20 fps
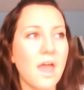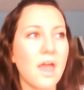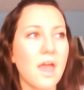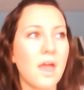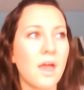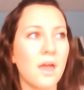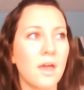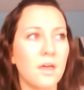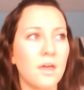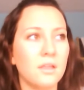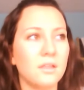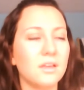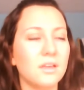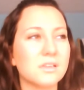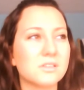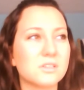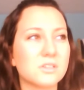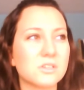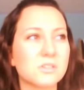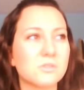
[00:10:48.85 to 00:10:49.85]
and
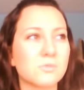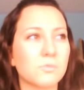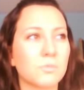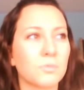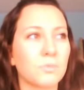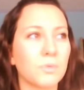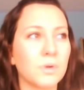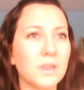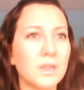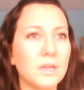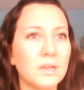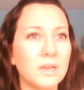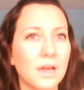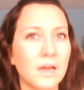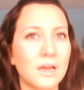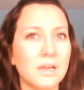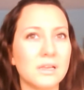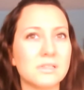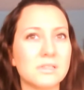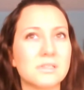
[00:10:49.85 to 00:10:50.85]
it's just really
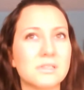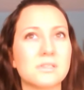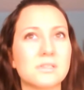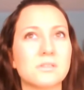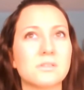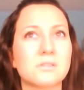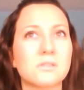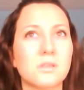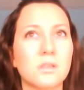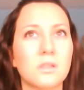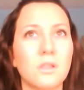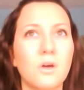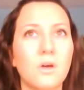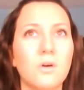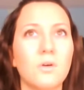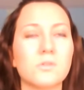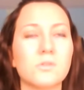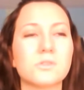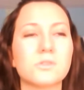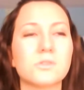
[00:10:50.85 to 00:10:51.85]
nice,
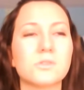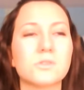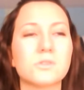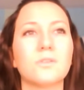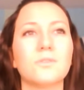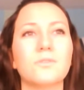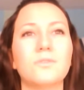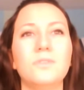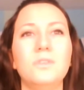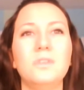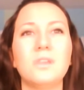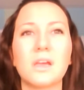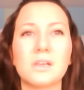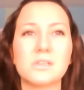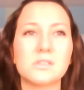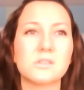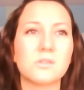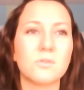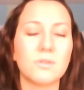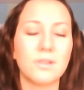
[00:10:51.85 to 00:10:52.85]
slow, sort of
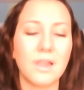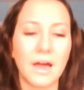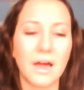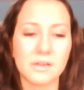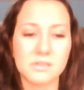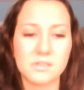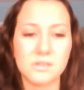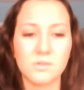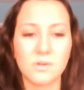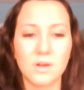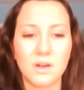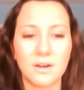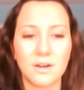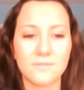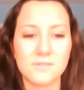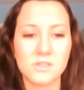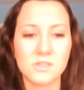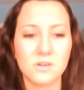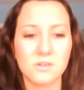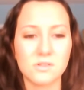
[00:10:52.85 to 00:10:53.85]
nice to relax to
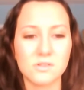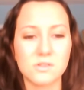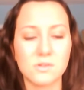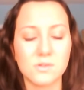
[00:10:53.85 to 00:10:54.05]
kind of song.